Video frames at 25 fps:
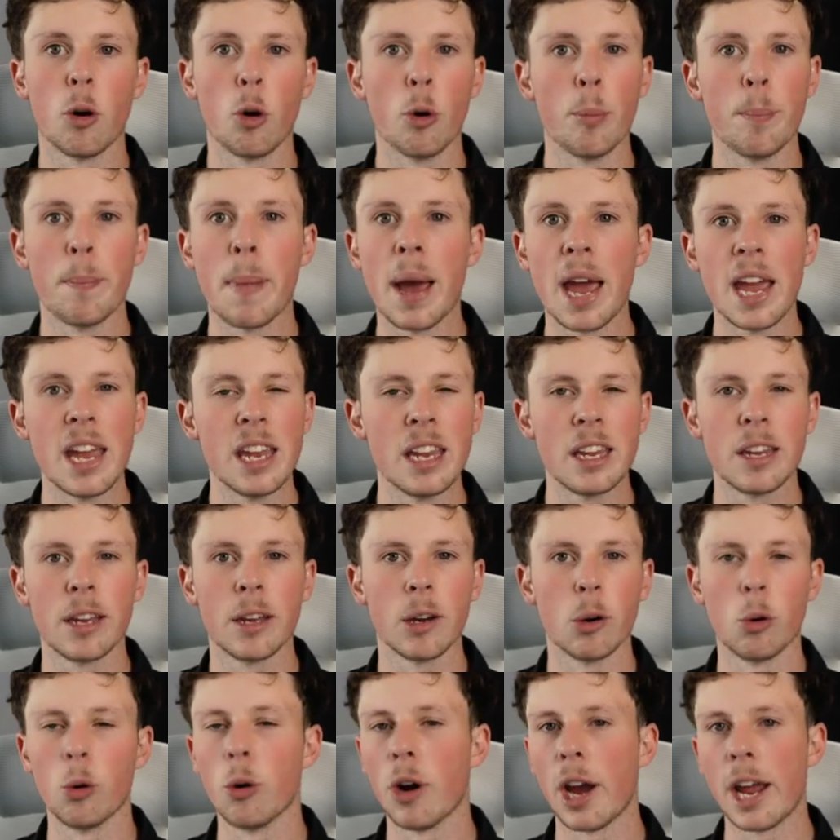or Make
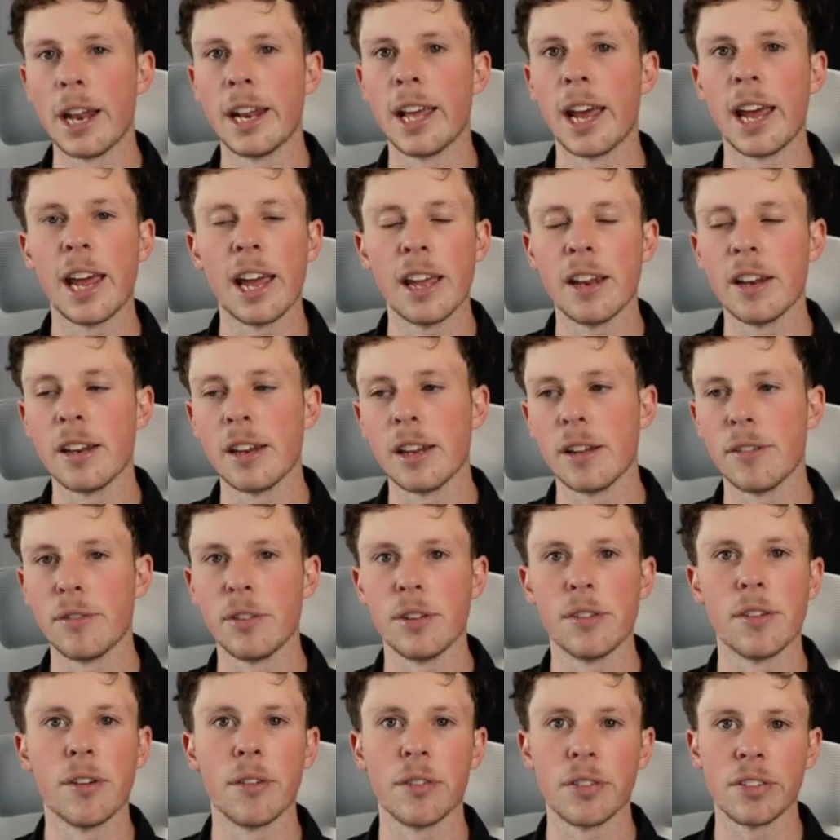or NAN if
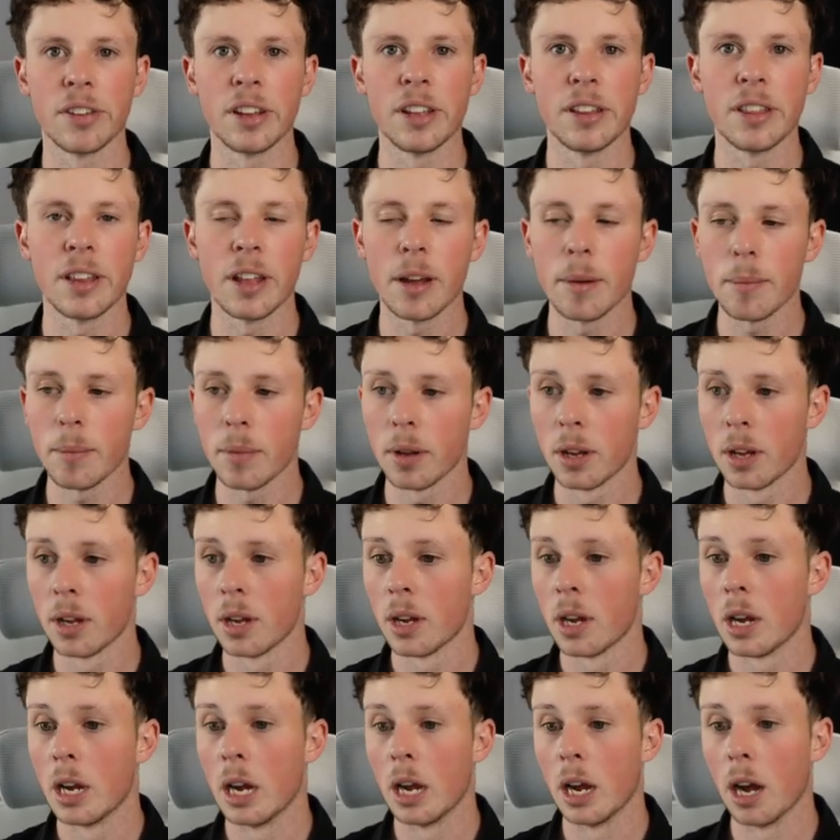you've ever seen them.
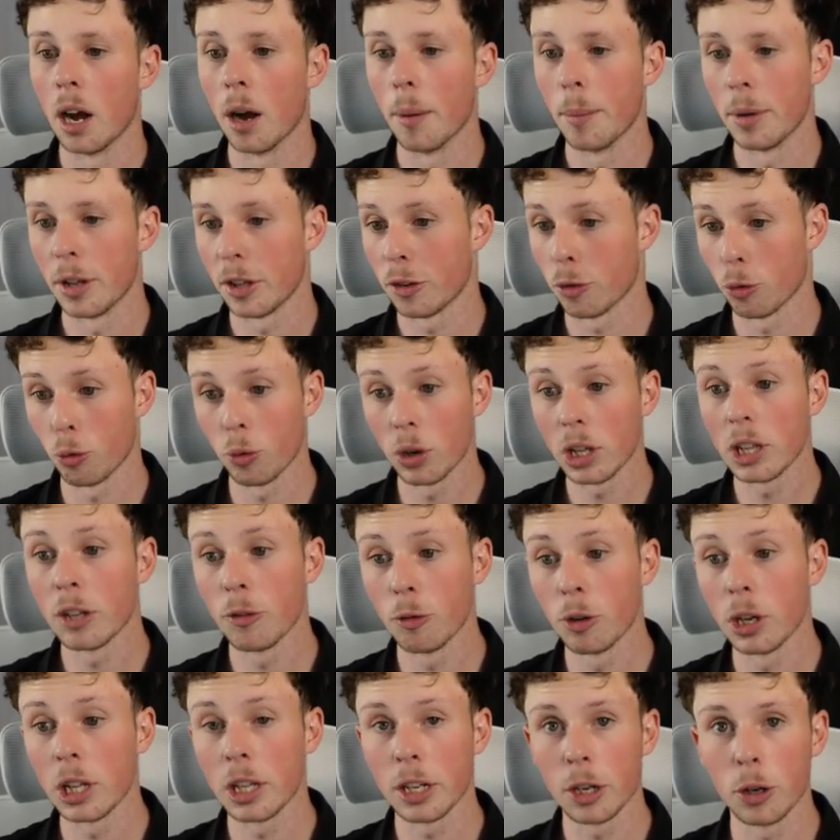It's a really,
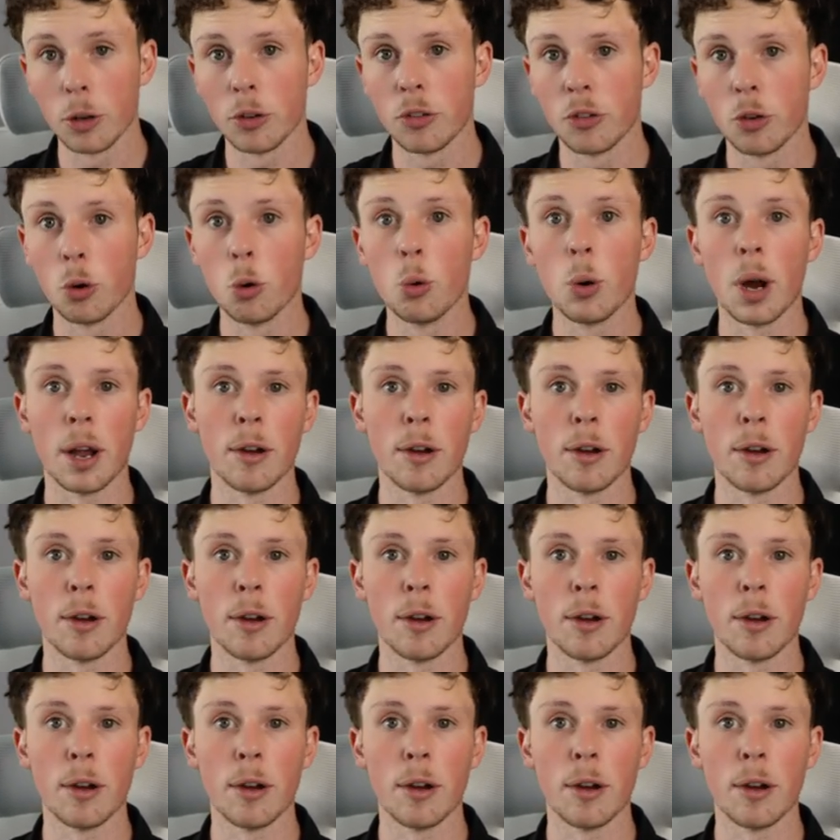really good tool